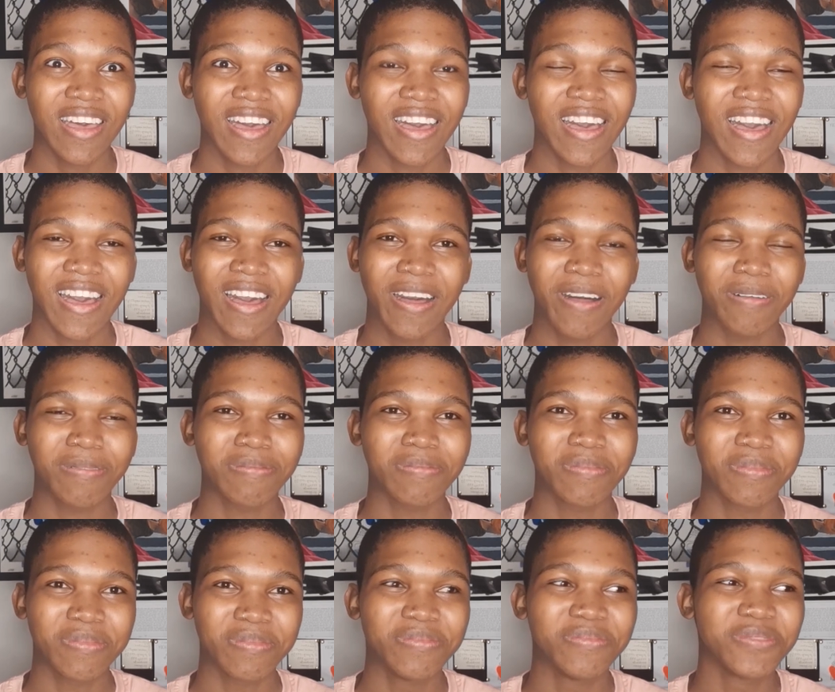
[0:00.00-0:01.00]

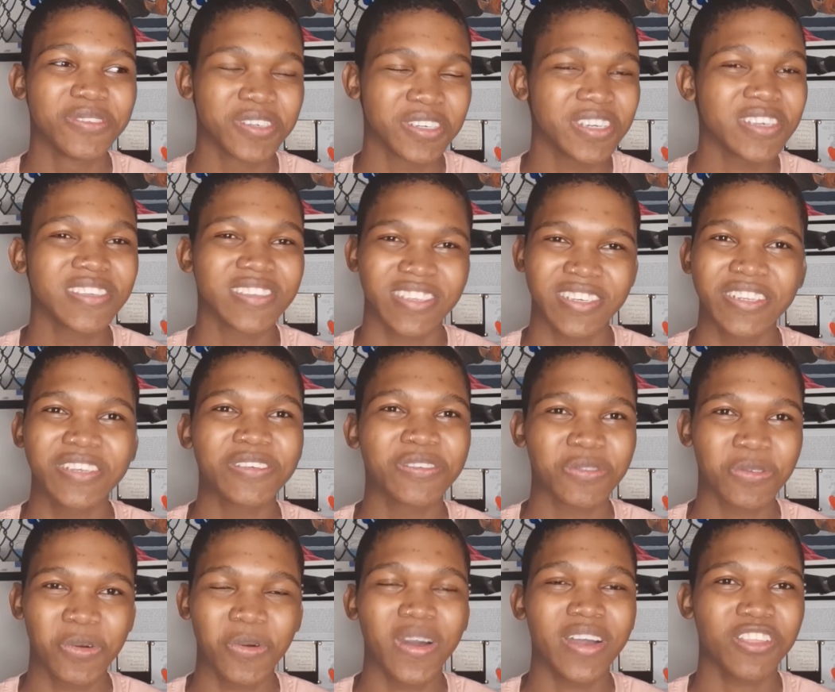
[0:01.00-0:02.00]
Because it is
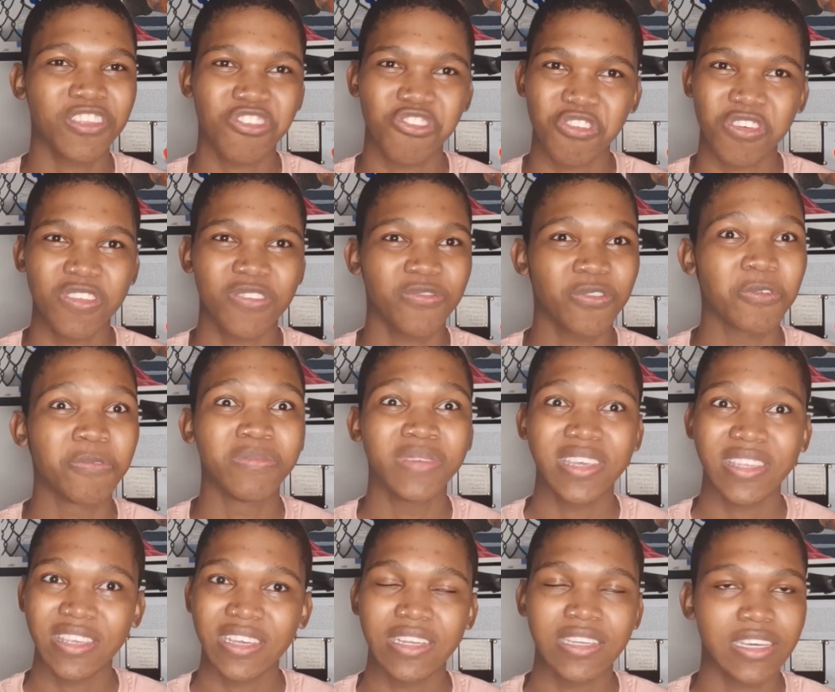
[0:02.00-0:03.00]
quite stressful
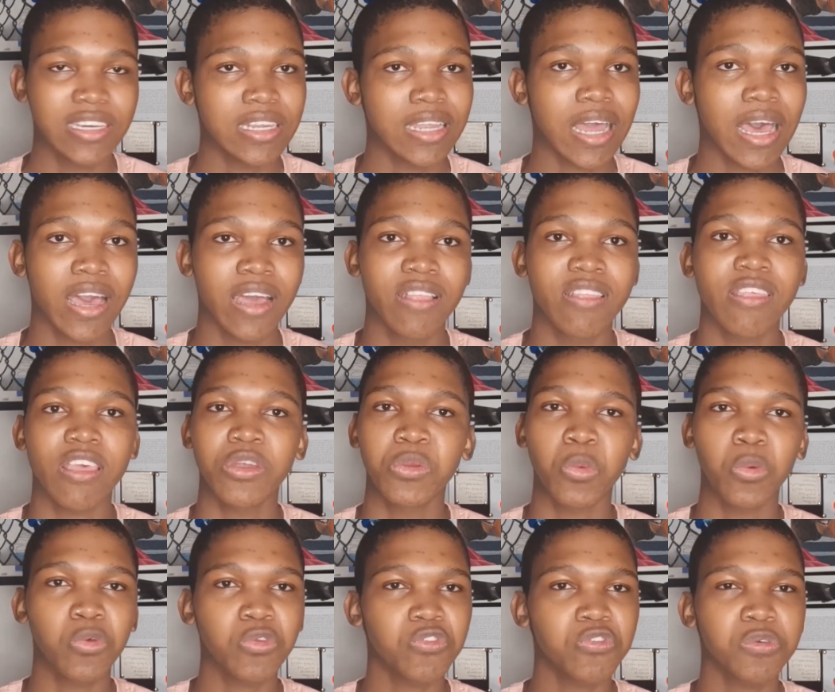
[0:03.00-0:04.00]
meeting deadlines and
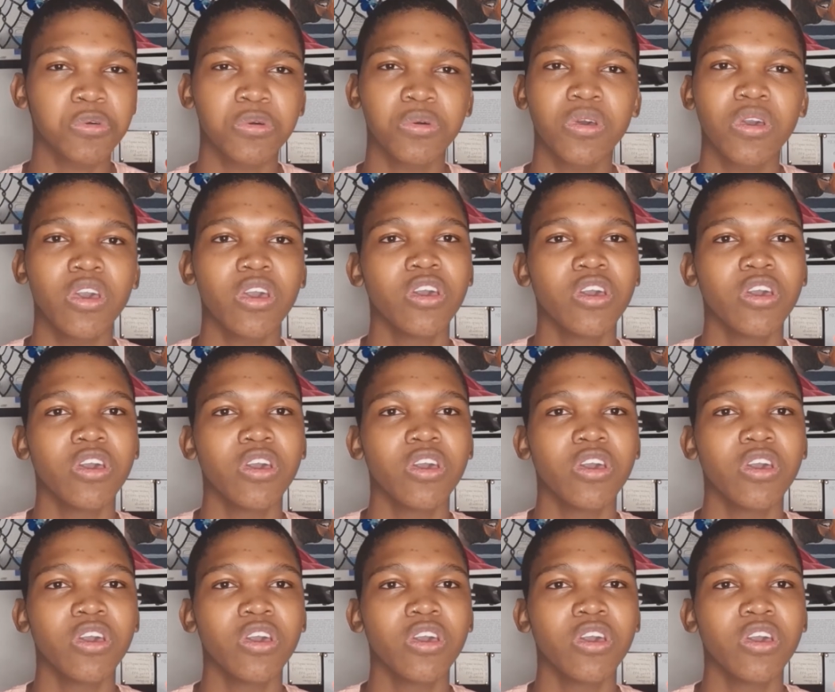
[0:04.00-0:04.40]
also